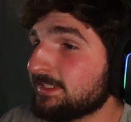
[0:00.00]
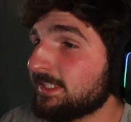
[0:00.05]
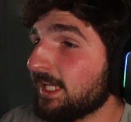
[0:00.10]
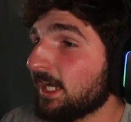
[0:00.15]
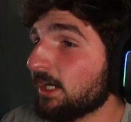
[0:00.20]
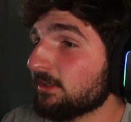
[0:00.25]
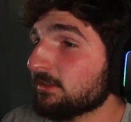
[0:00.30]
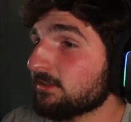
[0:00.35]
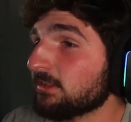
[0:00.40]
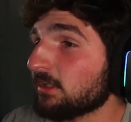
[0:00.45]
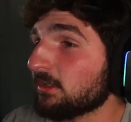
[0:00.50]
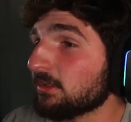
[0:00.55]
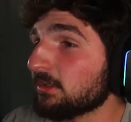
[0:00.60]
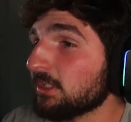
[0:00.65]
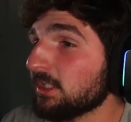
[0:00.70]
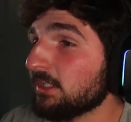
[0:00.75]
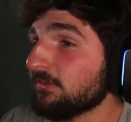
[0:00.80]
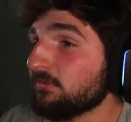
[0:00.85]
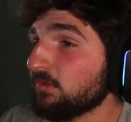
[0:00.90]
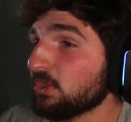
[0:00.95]
scared the
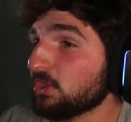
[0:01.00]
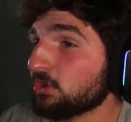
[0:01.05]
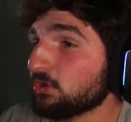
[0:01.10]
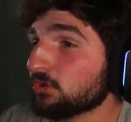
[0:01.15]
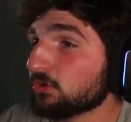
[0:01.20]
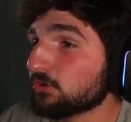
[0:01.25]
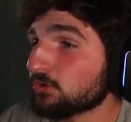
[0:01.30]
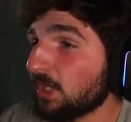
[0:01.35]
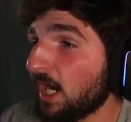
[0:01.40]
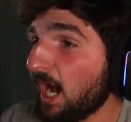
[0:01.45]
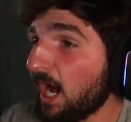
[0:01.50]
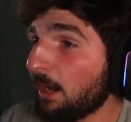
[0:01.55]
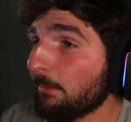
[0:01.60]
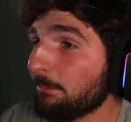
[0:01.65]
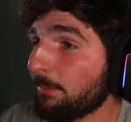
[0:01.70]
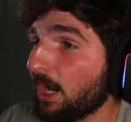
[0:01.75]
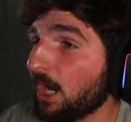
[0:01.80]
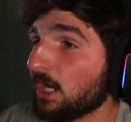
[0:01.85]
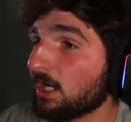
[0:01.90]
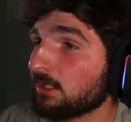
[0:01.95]
living
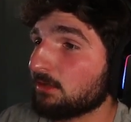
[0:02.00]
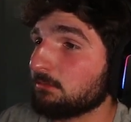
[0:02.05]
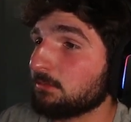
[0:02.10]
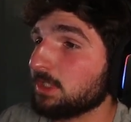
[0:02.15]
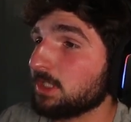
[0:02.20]
crap out of